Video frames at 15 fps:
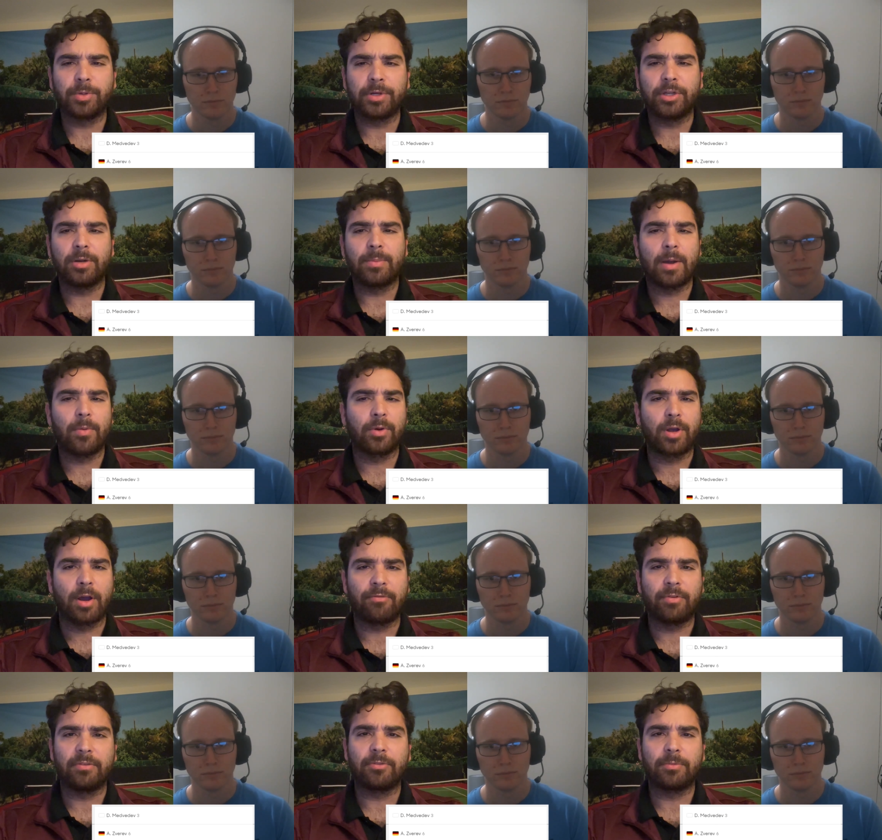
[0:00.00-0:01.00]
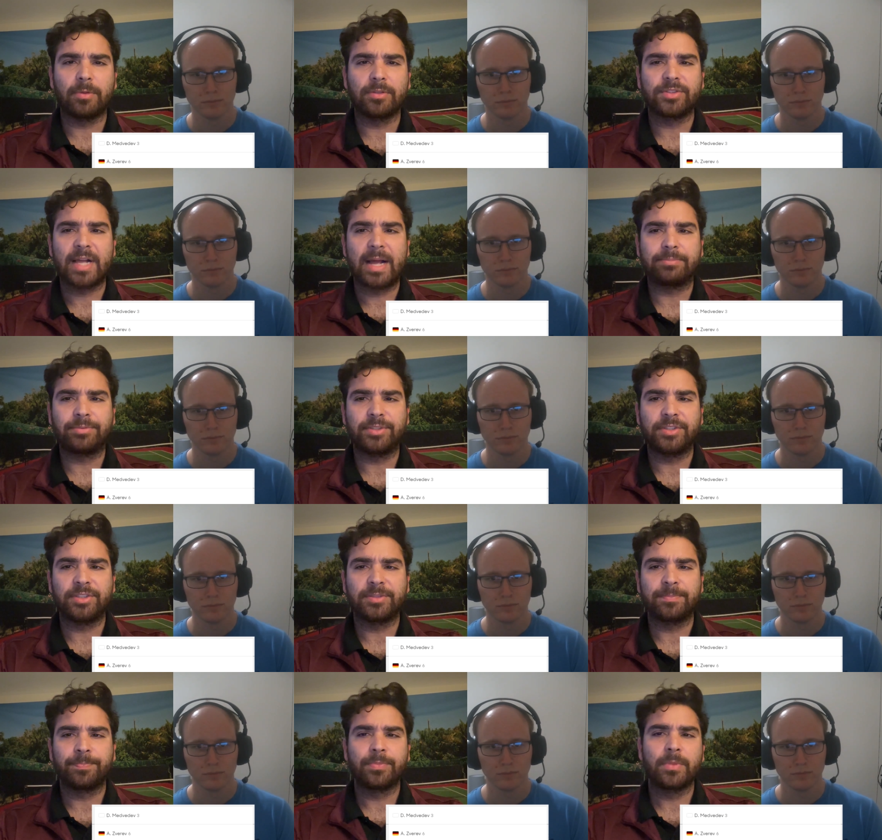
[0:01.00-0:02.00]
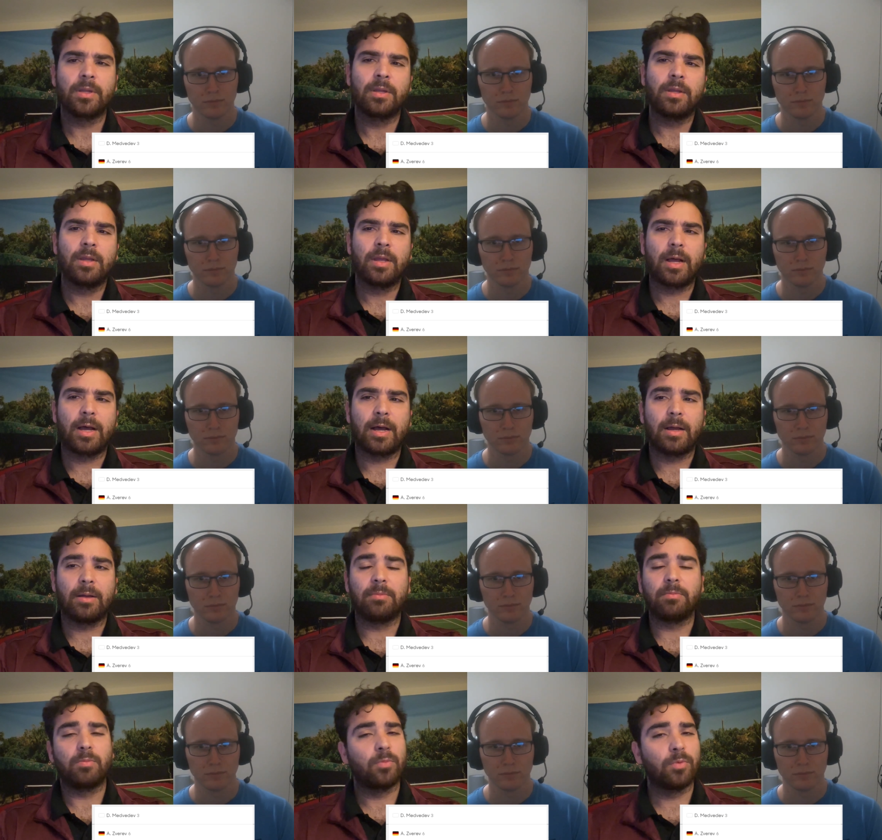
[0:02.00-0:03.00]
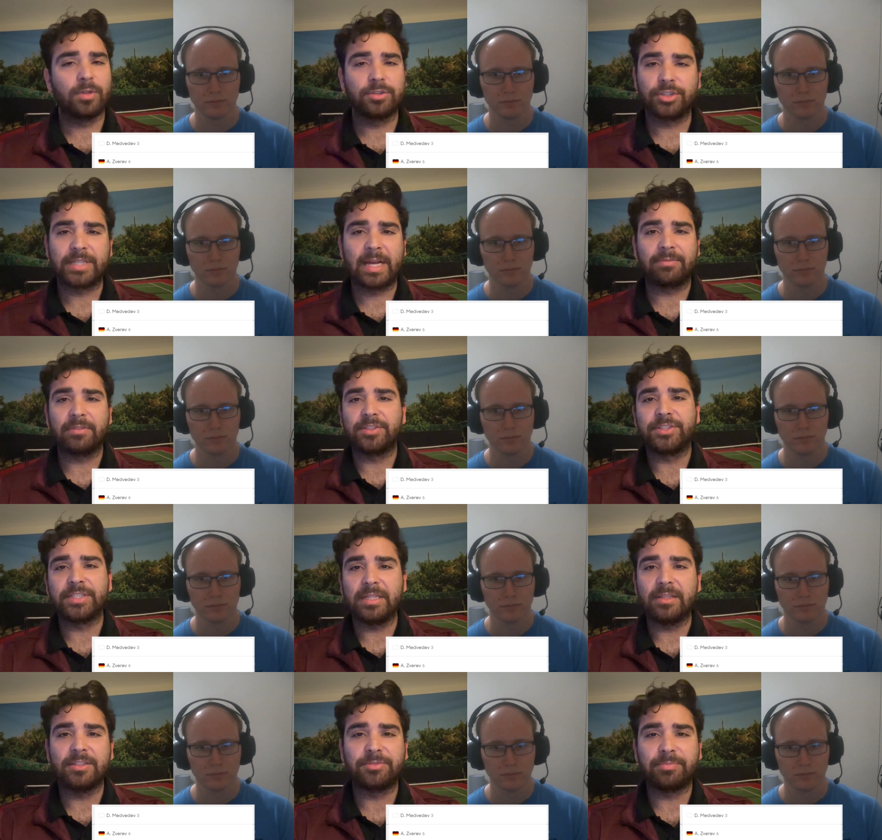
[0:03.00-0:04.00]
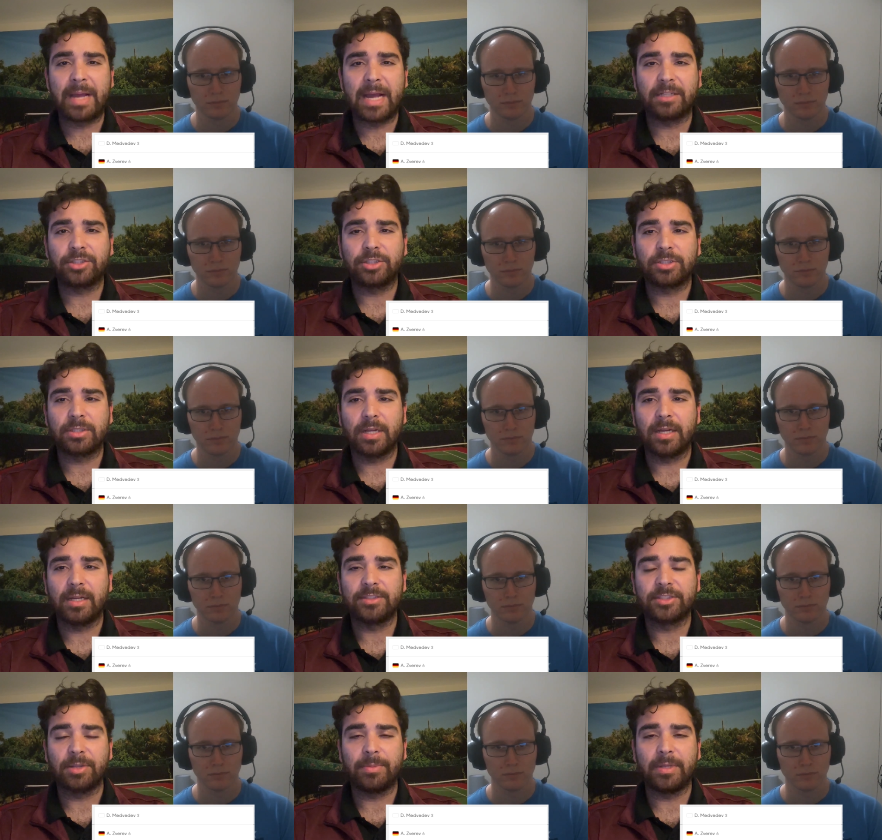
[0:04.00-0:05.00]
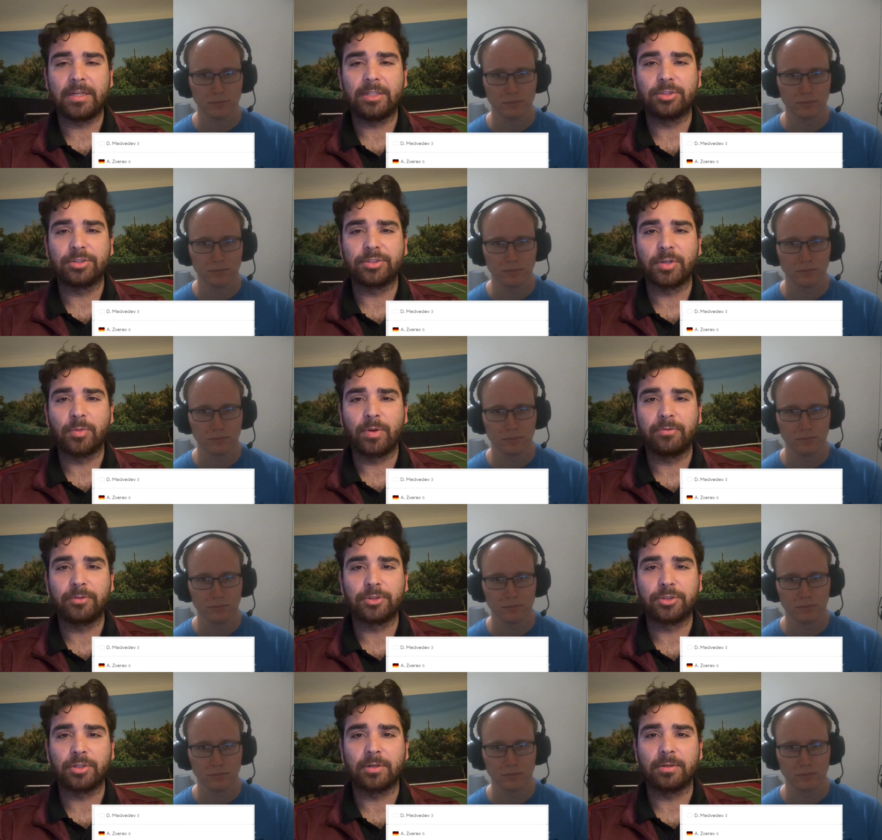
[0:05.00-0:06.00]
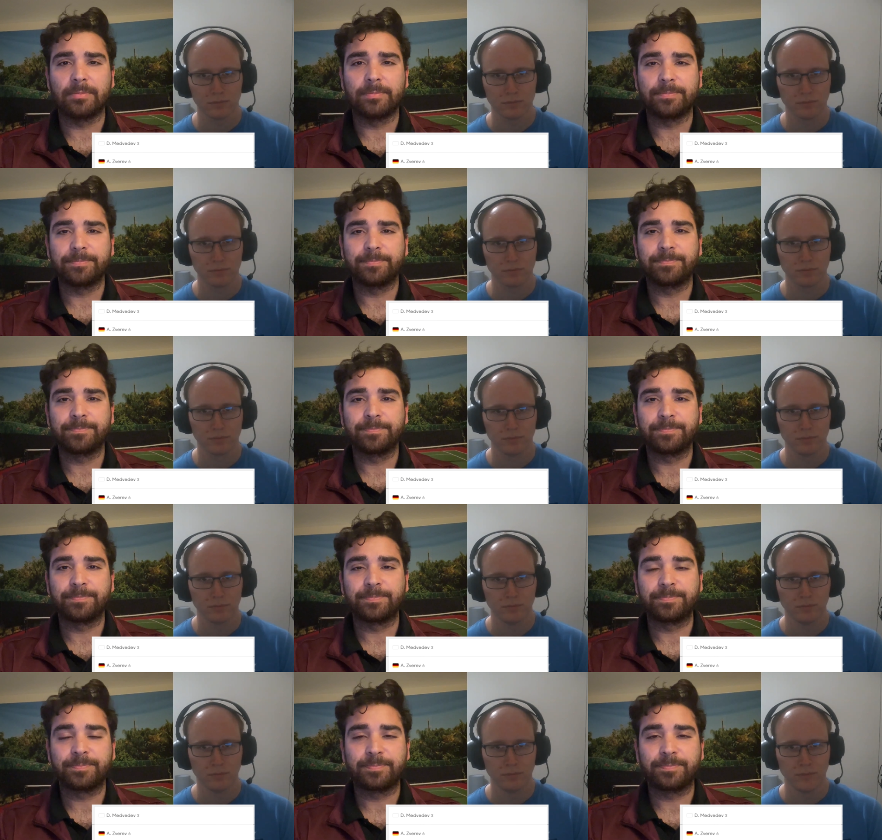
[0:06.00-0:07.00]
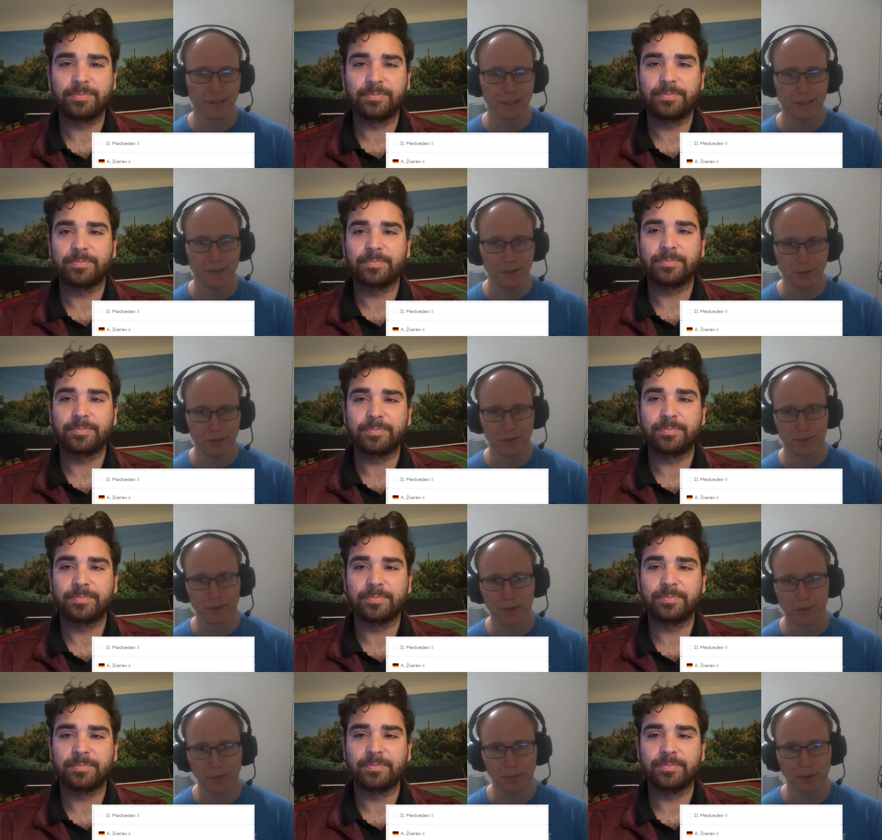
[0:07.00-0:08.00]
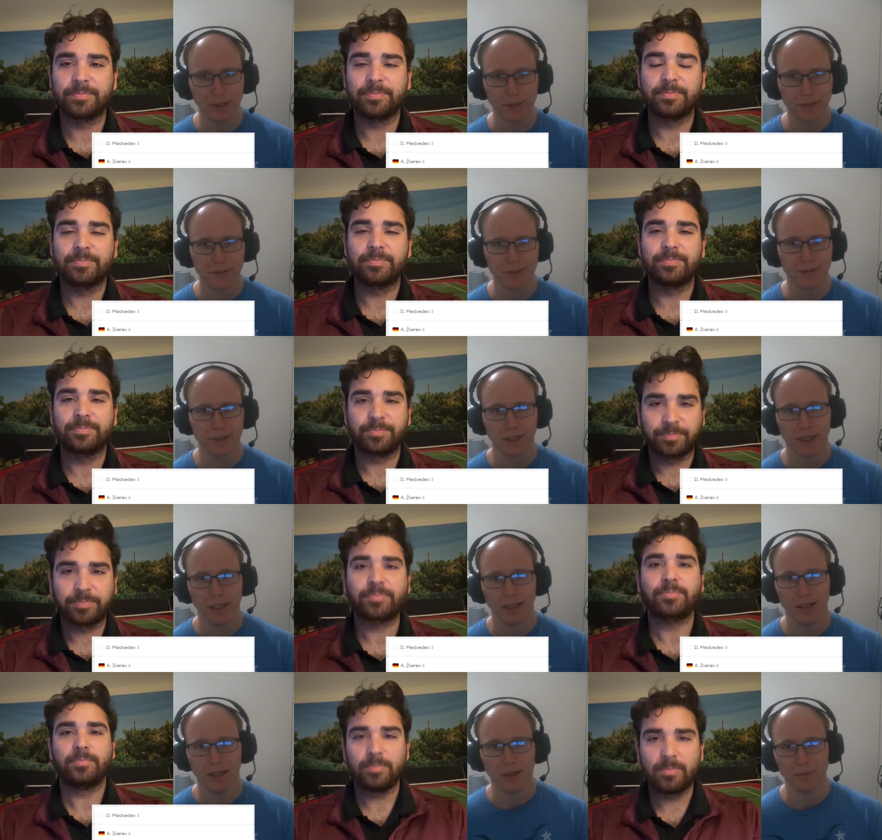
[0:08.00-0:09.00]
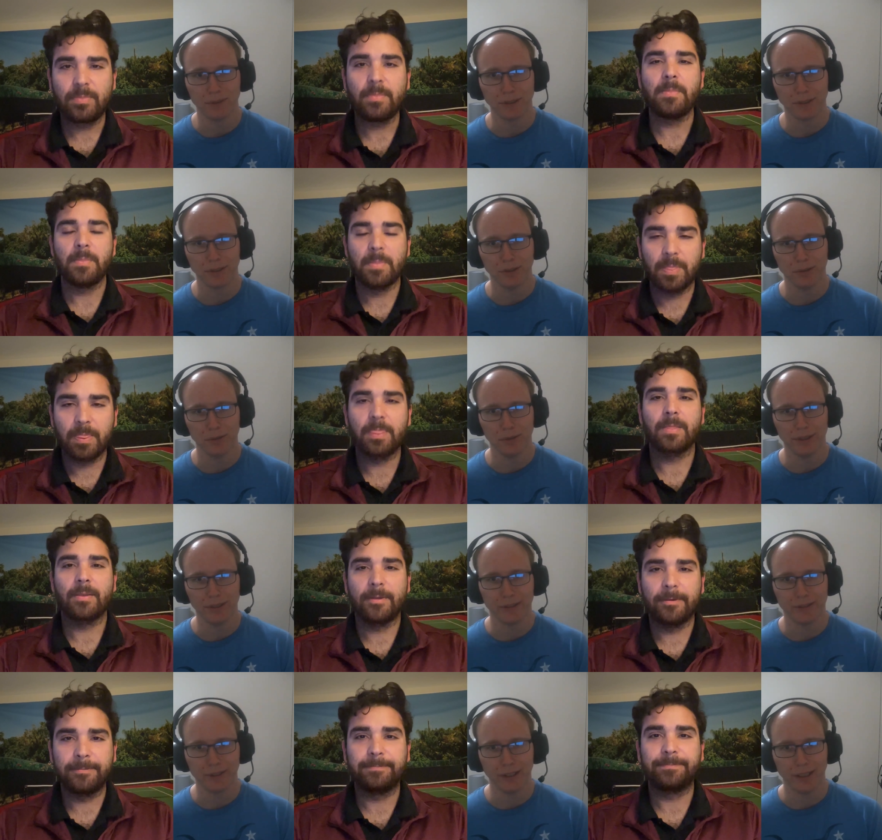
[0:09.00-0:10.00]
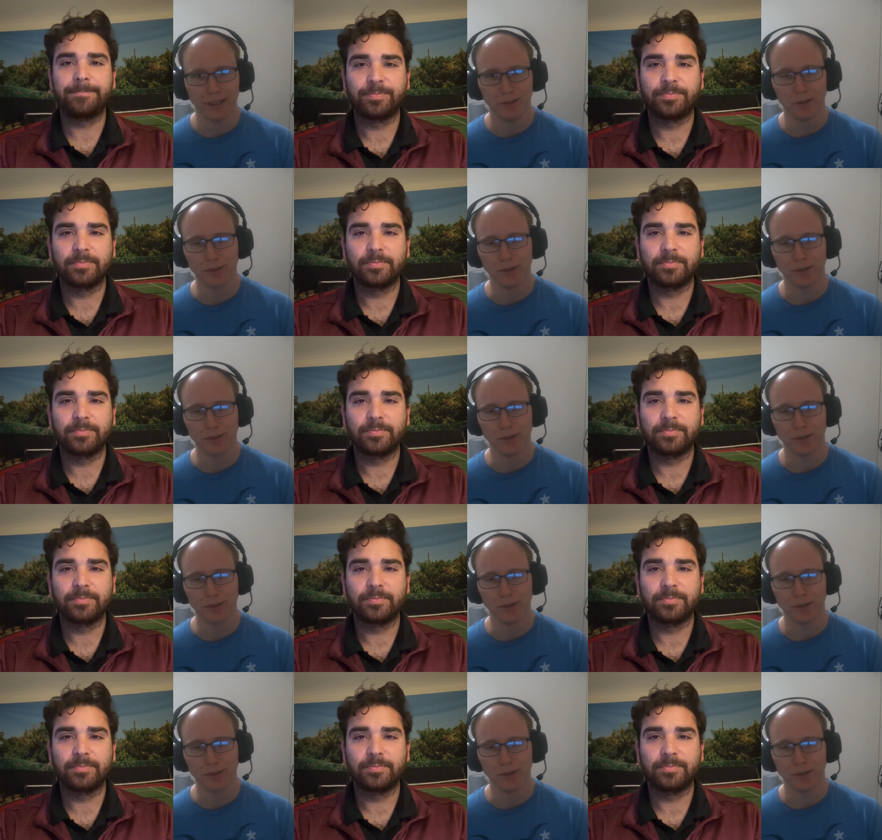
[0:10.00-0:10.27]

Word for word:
Speaker 1: he's pretty good about recovering from those lapses. Uh, we'll just have to see this match. Uh, it's gonna be an interesting one for
Speaker 2: sure. Let's get into some scoring predictions. I'm going to go with uh,